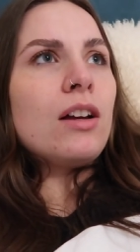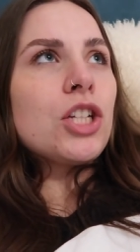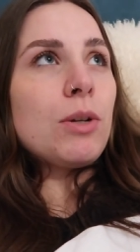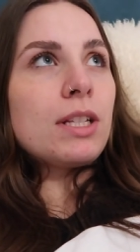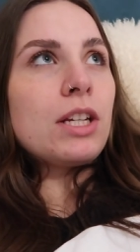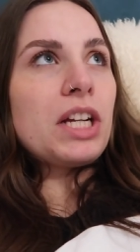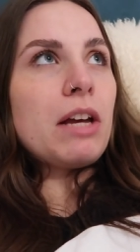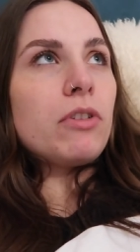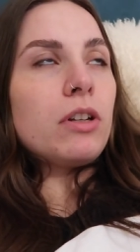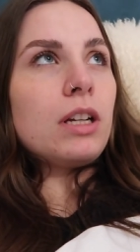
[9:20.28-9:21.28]
she was in year
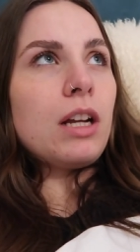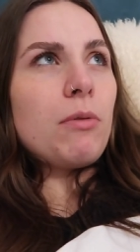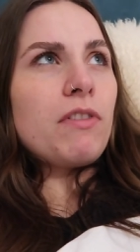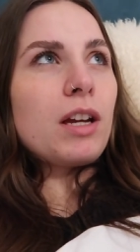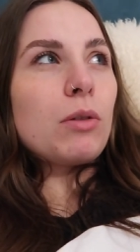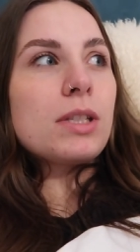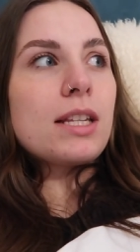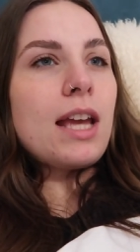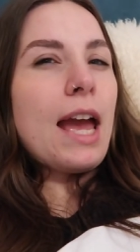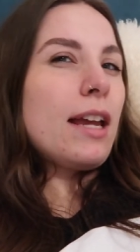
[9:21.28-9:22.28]
11 and I think I was
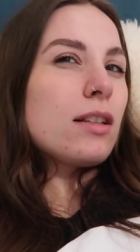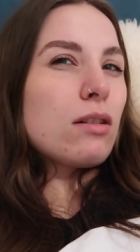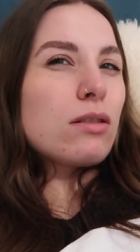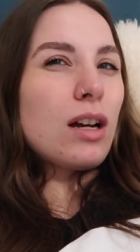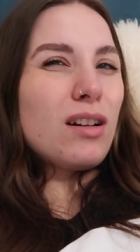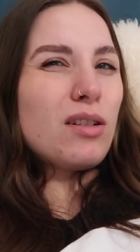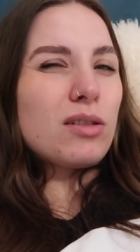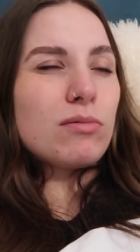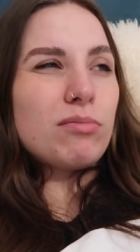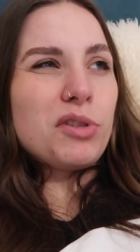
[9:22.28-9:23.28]
in year 8, so I
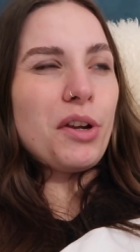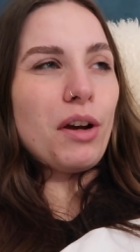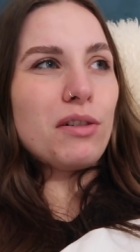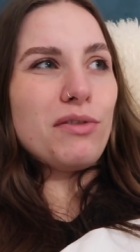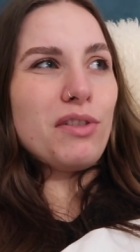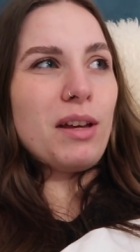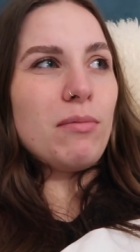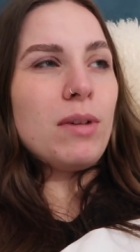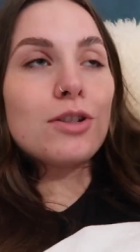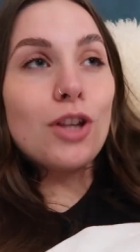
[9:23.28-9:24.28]
was too young for
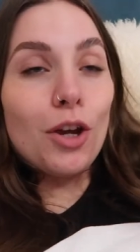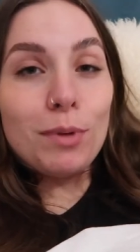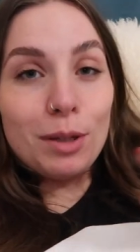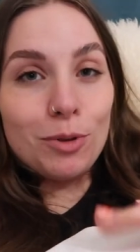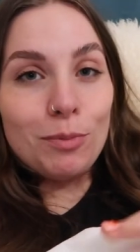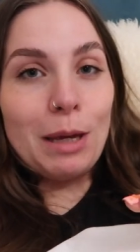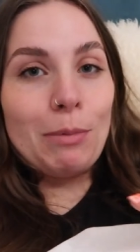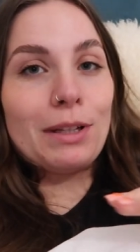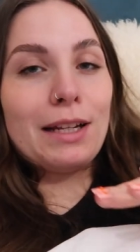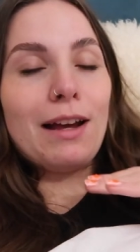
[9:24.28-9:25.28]
them. There's so many more
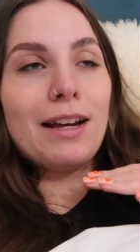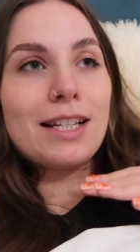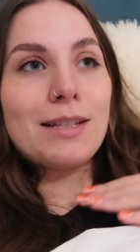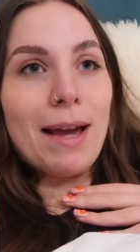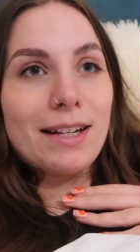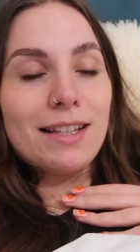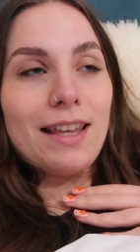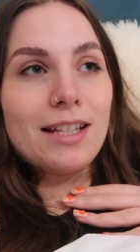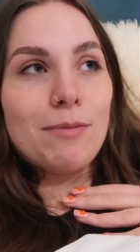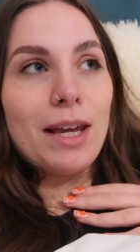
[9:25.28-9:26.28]
people than I expected
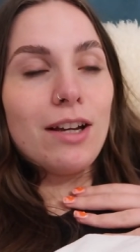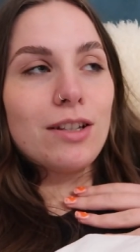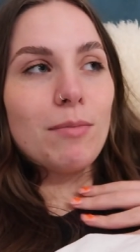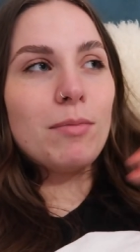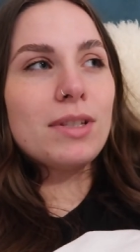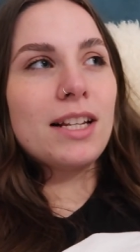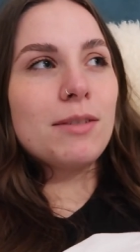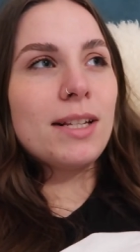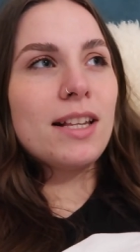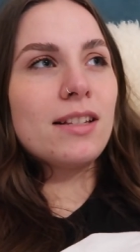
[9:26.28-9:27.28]
there to be, because I remember saying
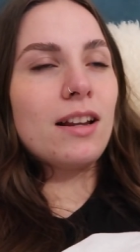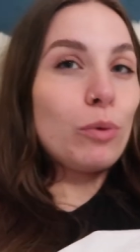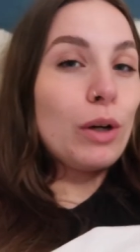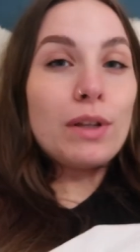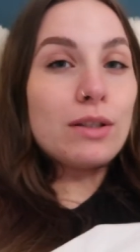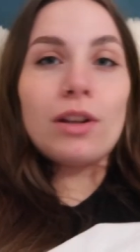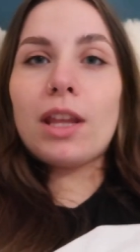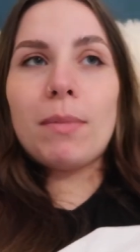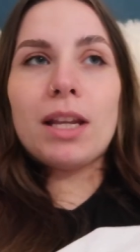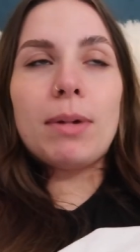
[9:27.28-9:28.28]
to my sister, what if there's not
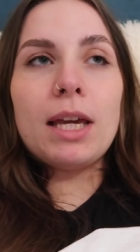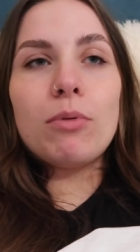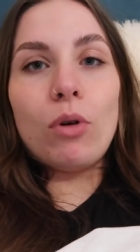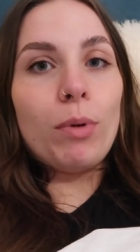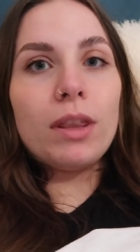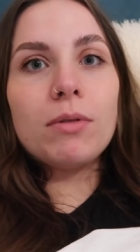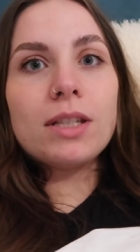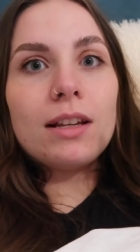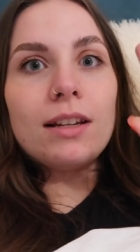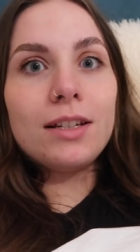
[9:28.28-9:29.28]
that many people? But there
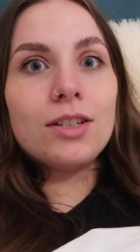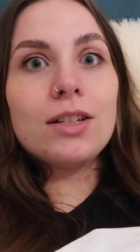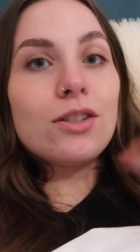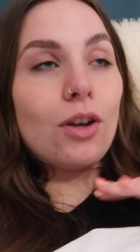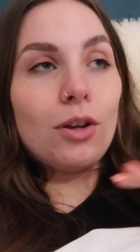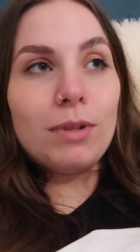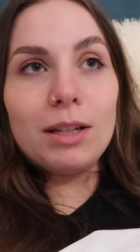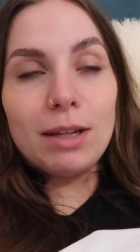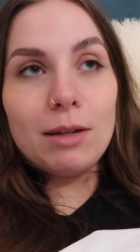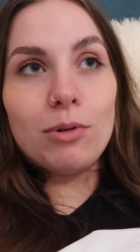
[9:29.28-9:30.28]
was literally so
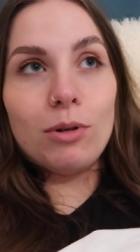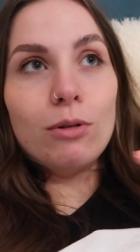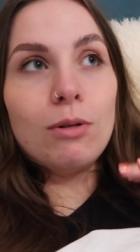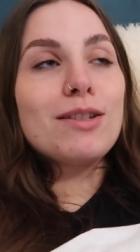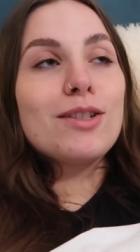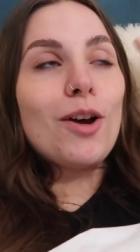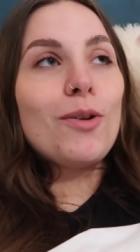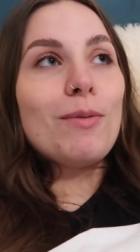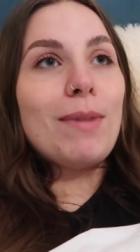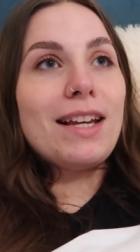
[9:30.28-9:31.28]
many people. It's
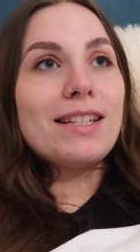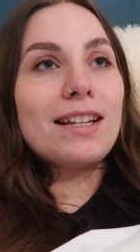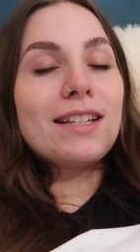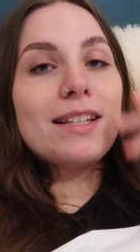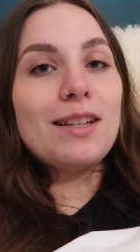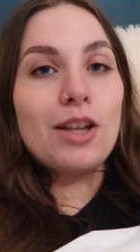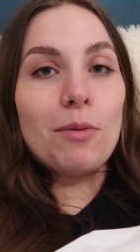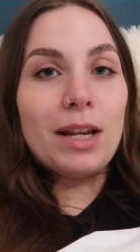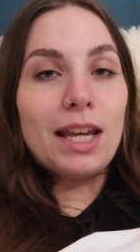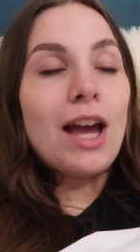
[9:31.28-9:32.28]
so amazing to see so
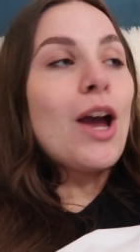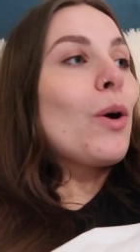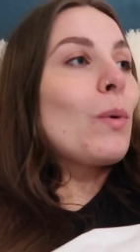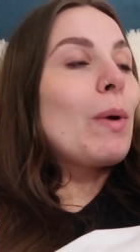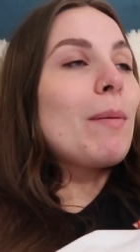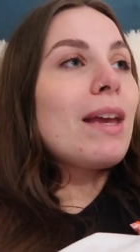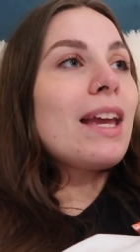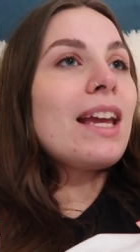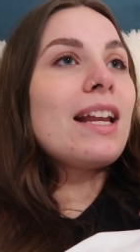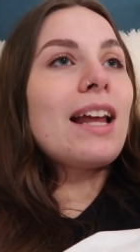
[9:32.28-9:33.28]
many
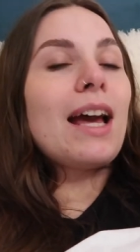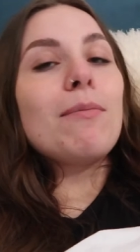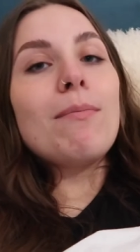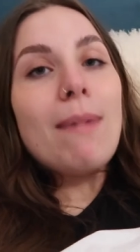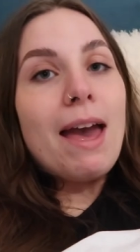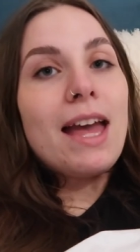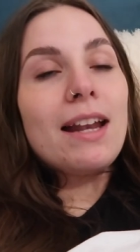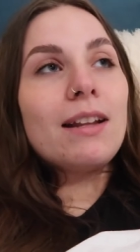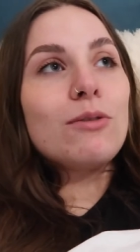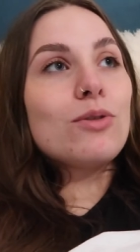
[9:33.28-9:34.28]
women and
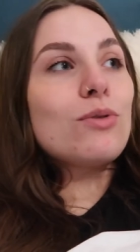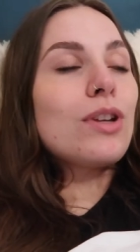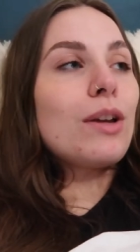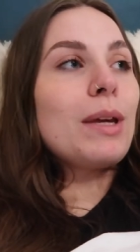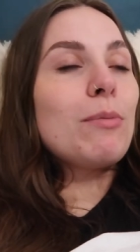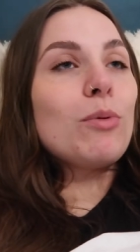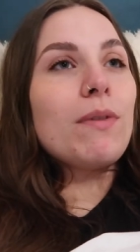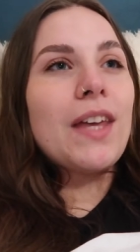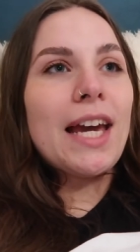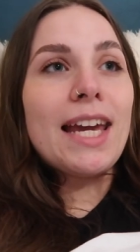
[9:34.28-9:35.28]
men, and there's also people with their